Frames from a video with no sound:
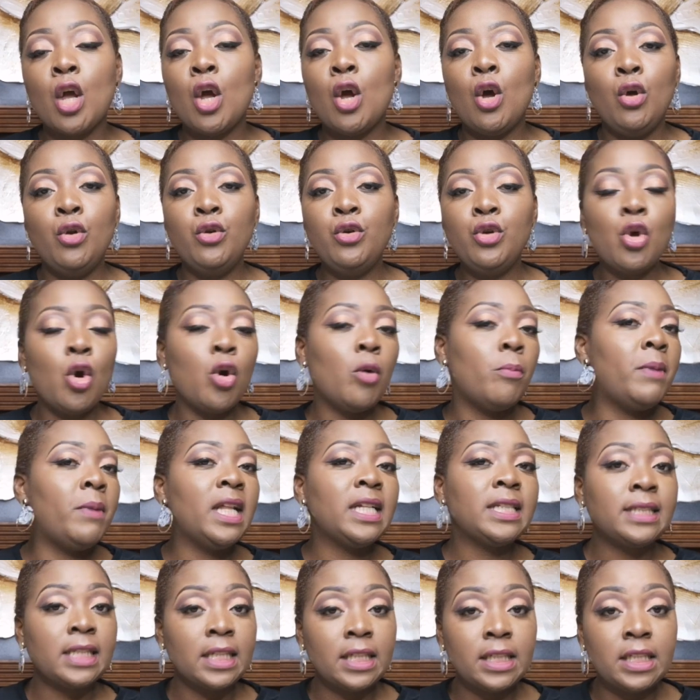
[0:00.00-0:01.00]
No,
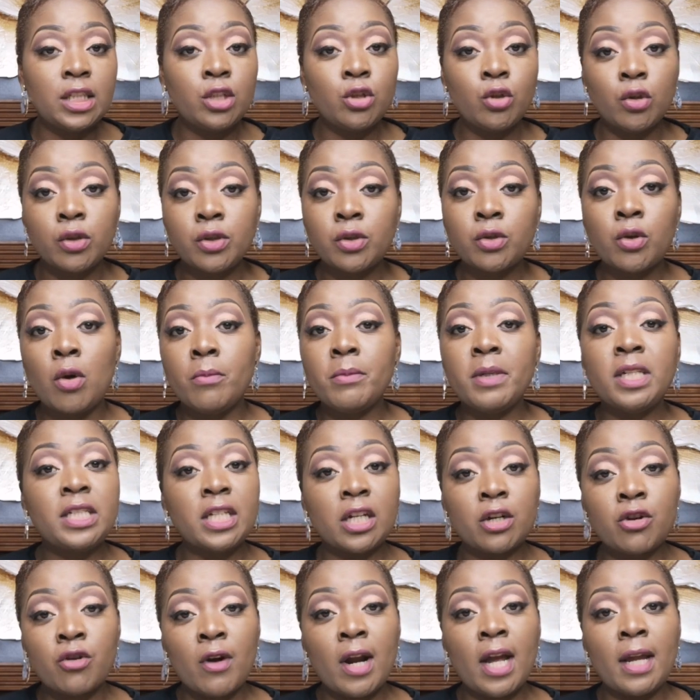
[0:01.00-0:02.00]
Blessing did not commit a
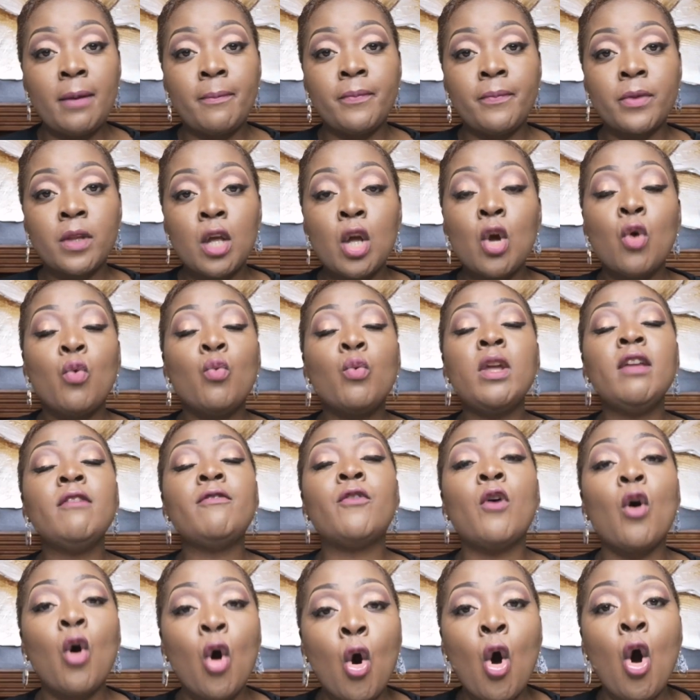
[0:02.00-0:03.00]
crime.
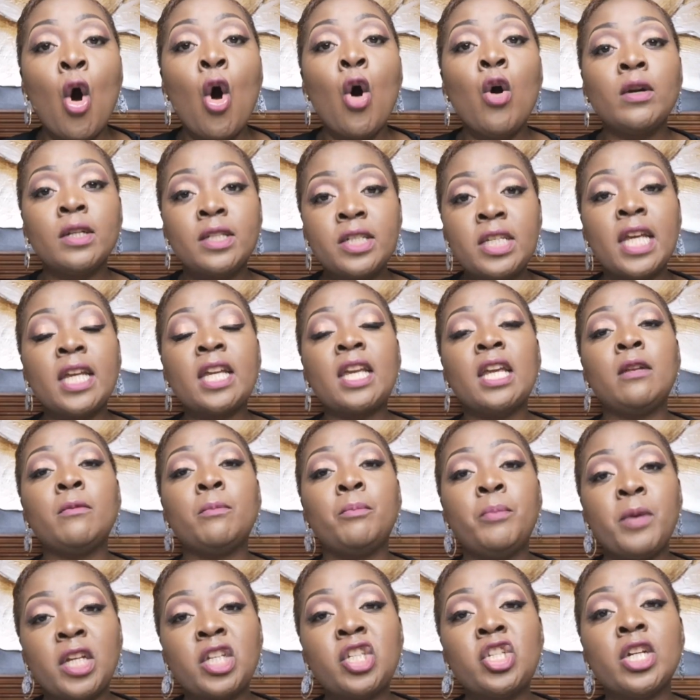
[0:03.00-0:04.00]
We've all taken
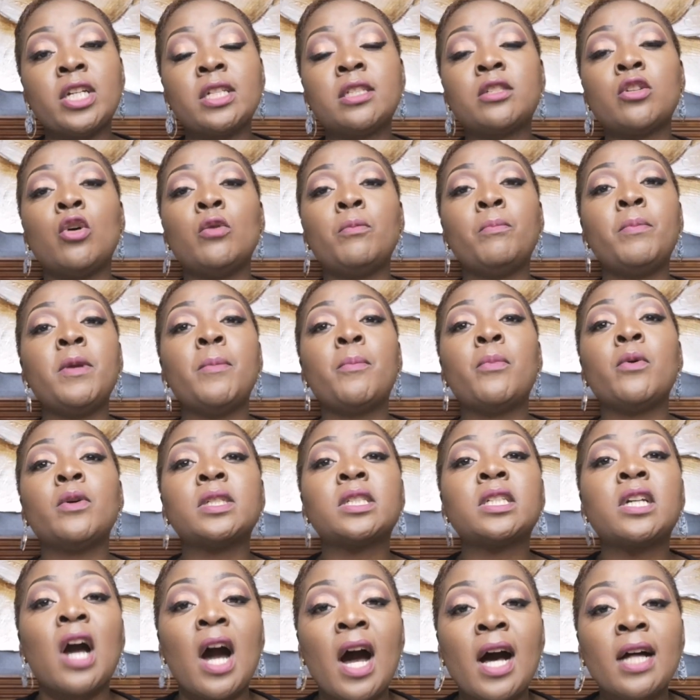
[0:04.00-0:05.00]
pictures on people's
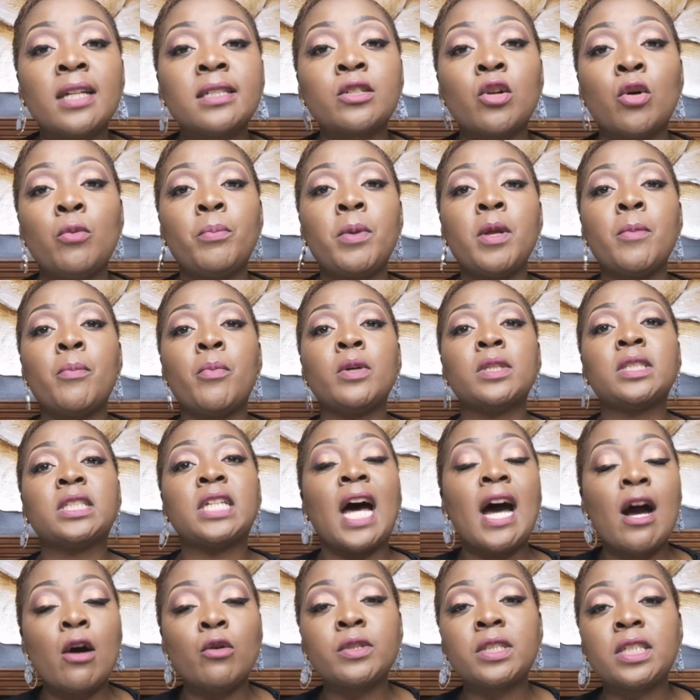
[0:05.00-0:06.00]
cars, on people's
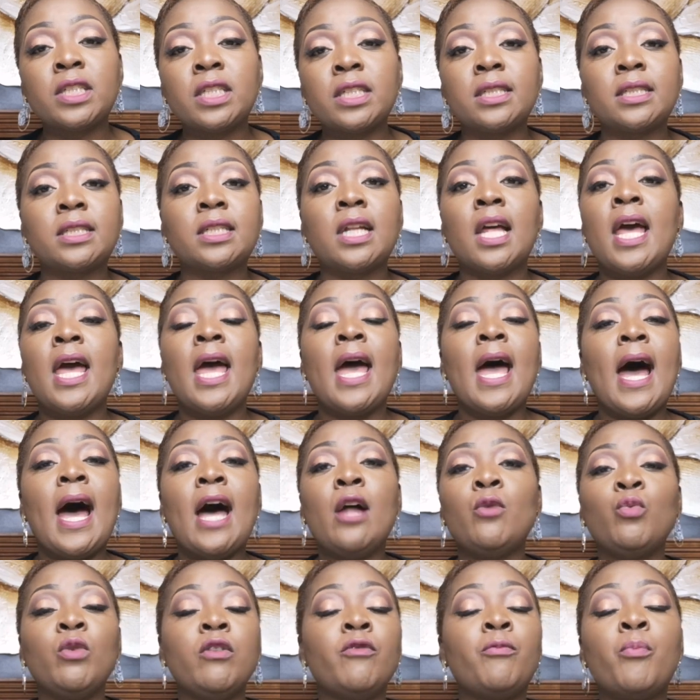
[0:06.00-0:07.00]
houses, and
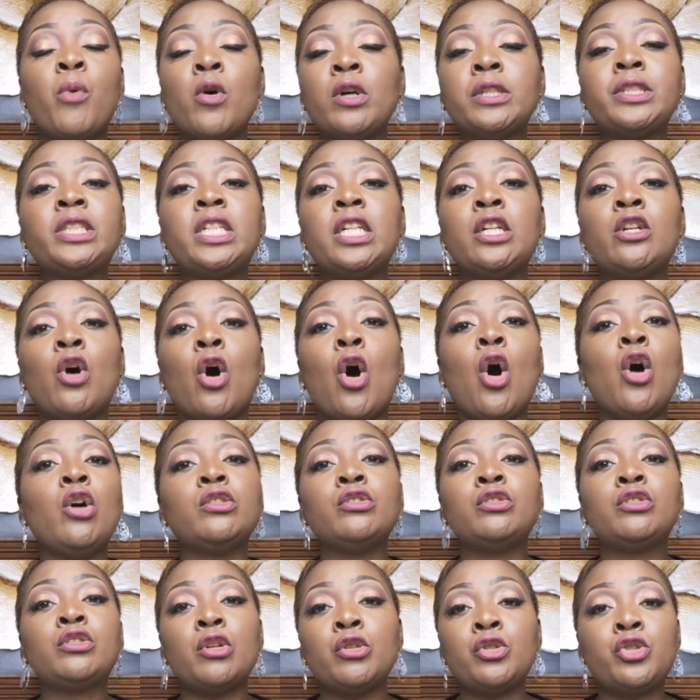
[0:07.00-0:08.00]
we've posted on
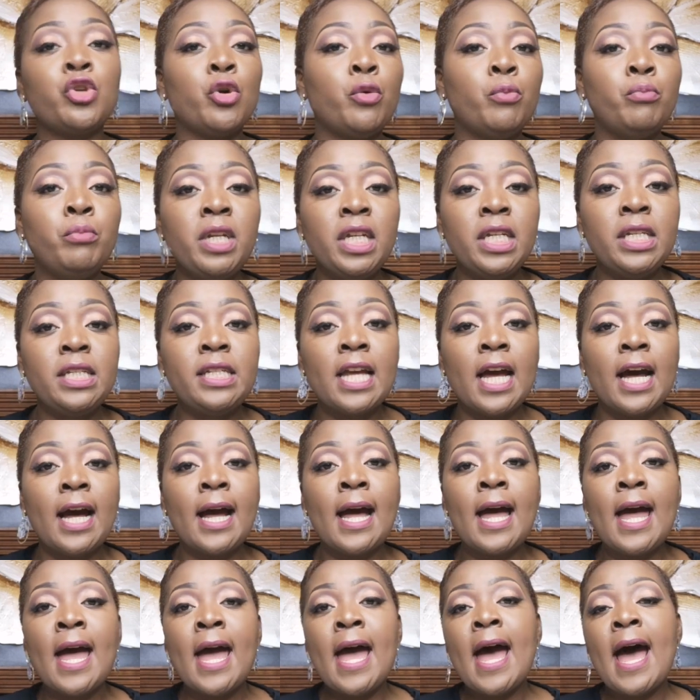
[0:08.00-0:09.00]
social media,
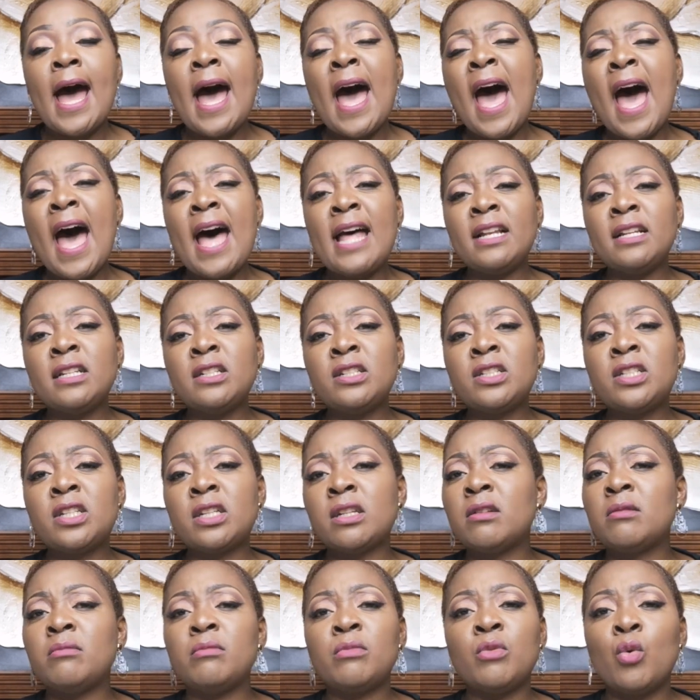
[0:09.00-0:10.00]
and
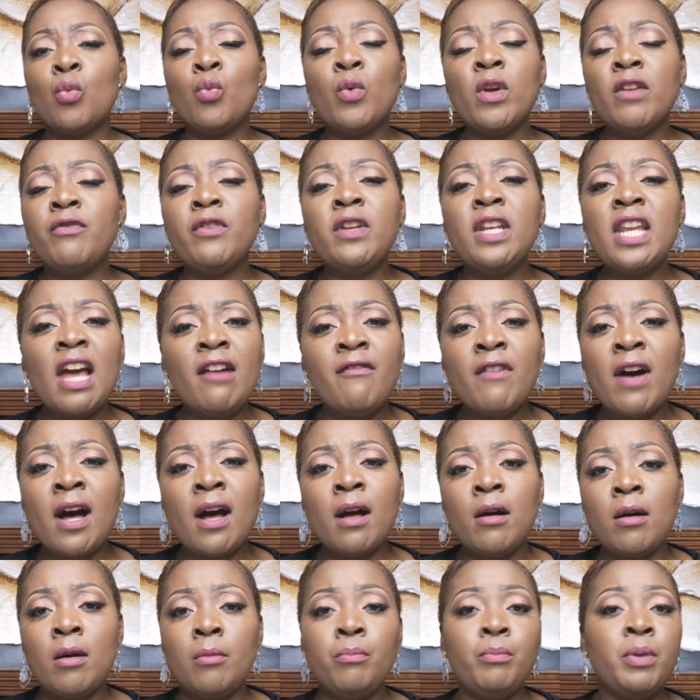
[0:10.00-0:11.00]
we've
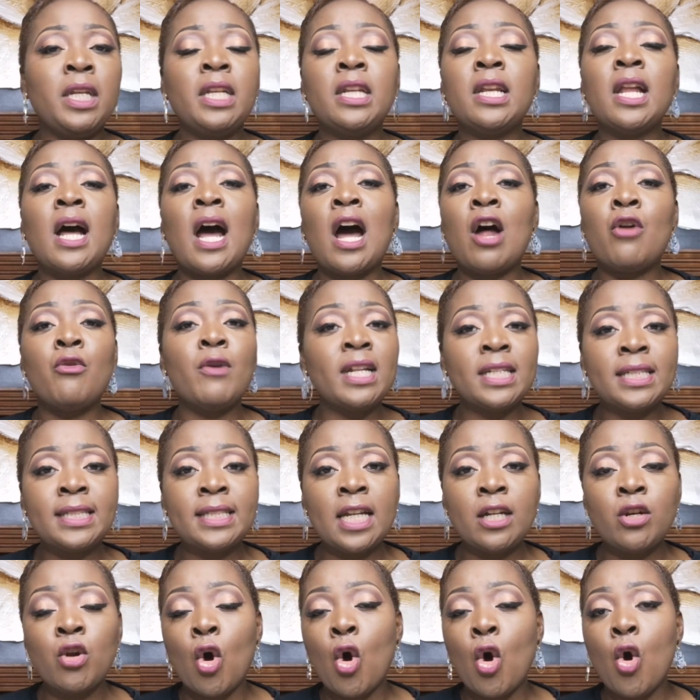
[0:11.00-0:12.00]
never been
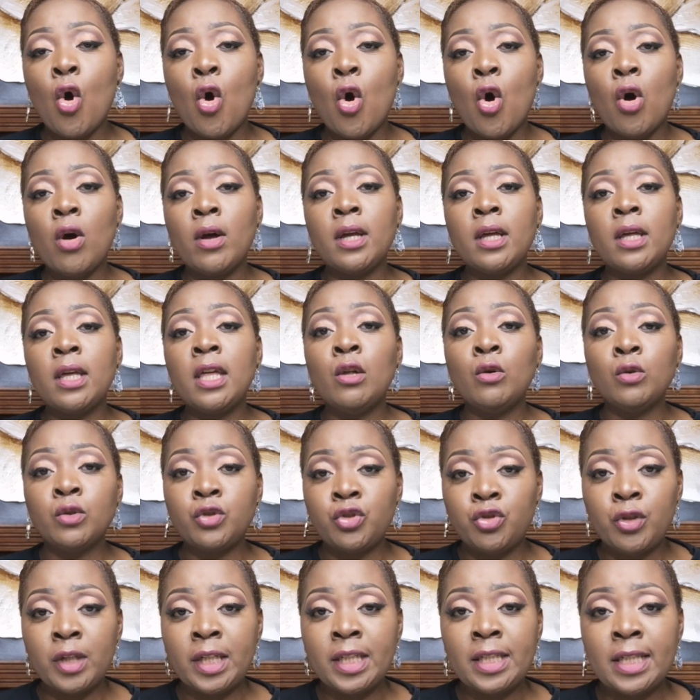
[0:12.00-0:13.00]
arrested or
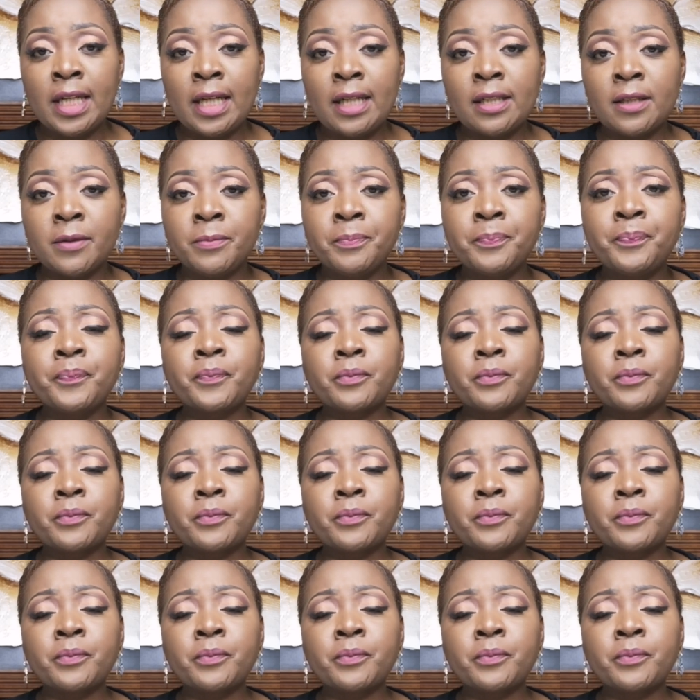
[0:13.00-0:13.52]
ill-treated.